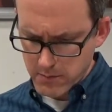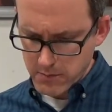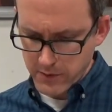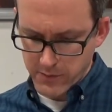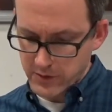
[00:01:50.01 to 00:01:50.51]

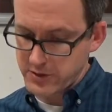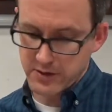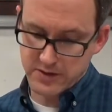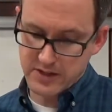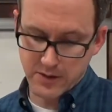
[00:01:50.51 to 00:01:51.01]
the function
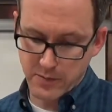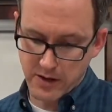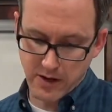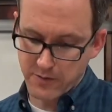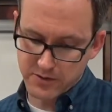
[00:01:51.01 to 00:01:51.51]
of the second
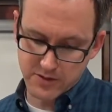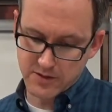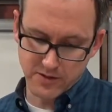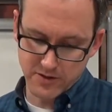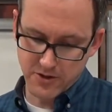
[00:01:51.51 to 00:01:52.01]
paragraph is
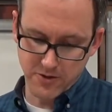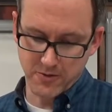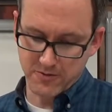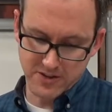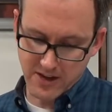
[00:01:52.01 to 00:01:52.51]
to,
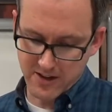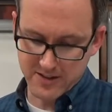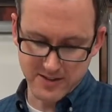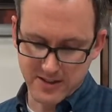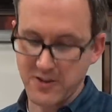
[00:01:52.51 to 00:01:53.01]
to tell
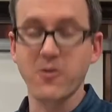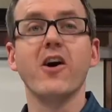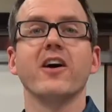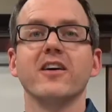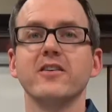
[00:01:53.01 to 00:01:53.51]
us that they're wrong